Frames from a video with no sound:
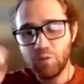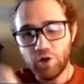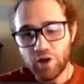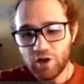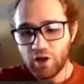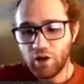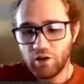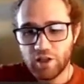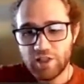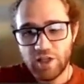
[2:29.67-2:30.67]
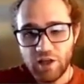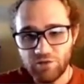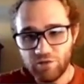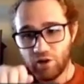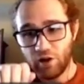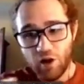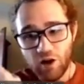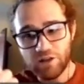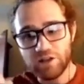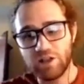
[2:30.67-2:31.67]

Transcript: put it in a, a safe, lock the